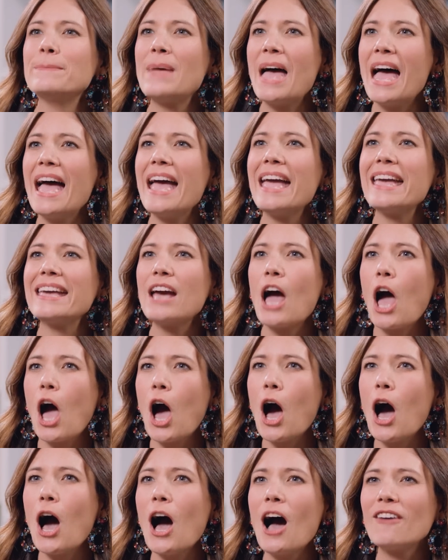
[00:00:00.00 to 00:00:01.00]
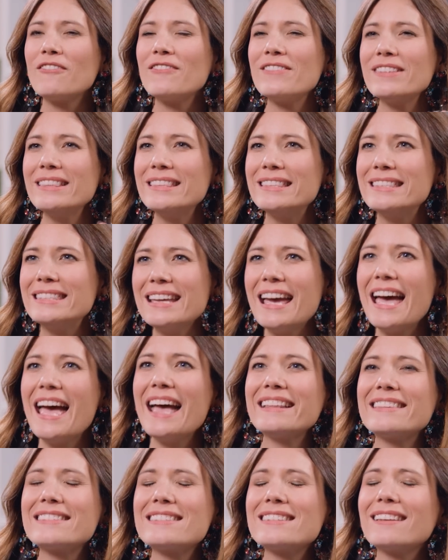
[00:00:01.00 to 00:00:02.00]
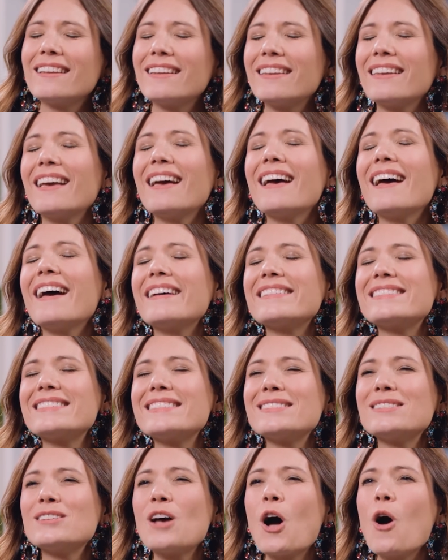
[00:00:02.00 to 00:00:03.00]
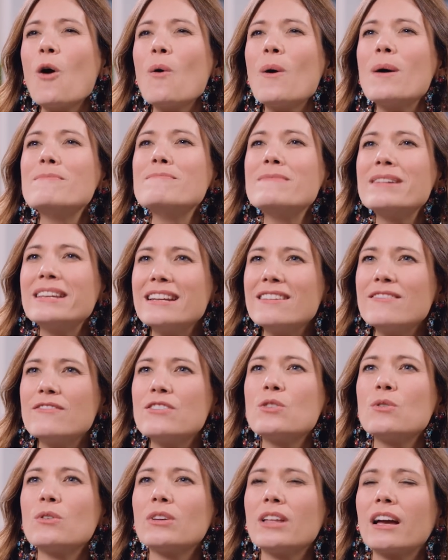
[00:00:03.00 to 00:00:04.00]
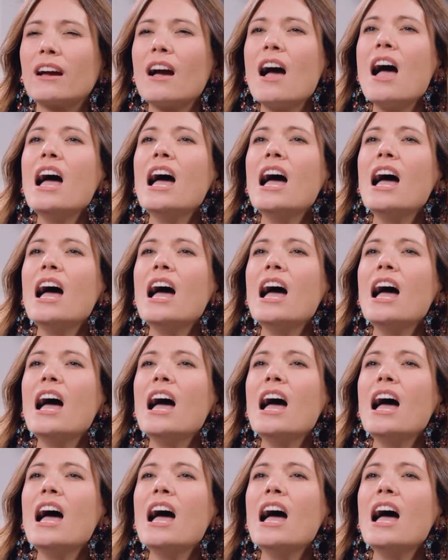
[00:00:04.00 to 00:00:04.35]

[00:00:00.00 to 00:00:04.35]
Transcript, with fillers: paying off debt. Yes, so many of you are like,